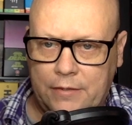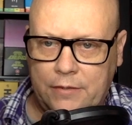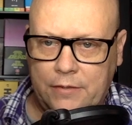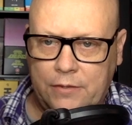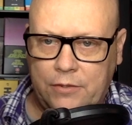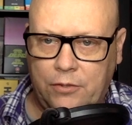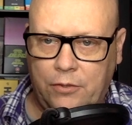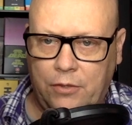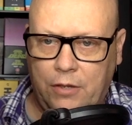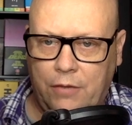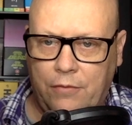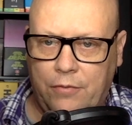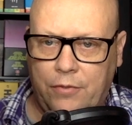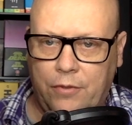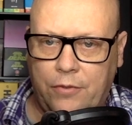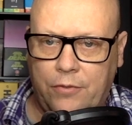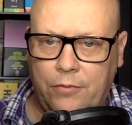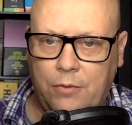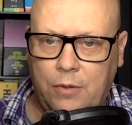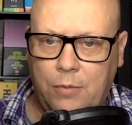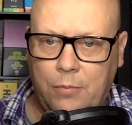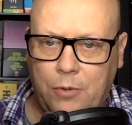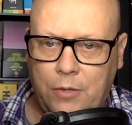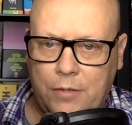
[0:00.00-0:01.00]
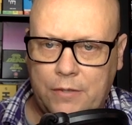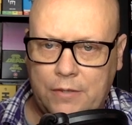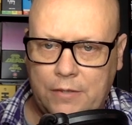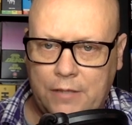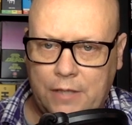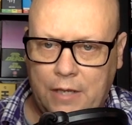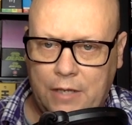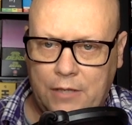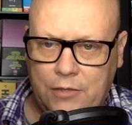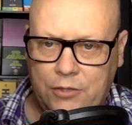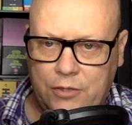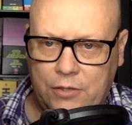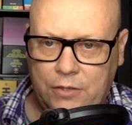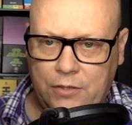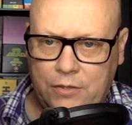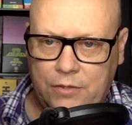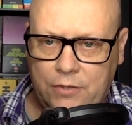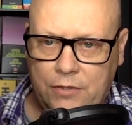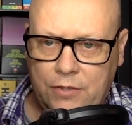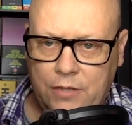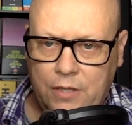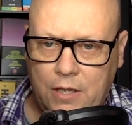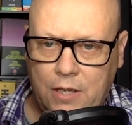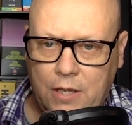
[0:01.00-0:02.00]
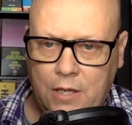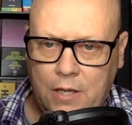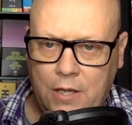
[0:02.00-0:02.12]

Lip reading: So you have the three presentations.